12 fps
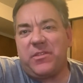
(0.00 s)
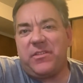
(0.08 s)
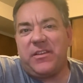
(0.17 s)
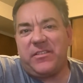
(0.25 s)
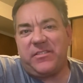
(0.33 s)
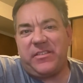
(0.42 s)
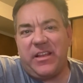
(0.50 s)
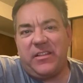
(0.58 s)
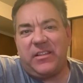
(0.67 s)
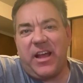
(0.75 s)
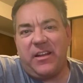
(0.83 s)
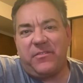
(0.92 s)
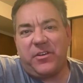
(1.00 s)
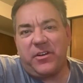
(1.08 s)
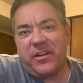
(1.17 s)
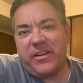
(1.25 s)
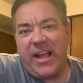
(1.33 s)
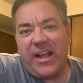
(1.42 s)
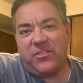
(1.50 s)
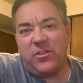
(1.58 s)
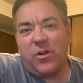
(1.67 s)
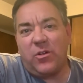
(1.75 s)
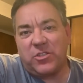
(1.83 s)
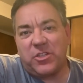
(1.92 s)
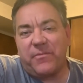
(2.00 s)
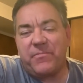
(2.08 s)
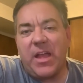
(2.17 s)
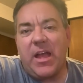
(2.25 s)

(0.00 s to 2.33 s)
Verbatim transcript: this in light of current cancel culture,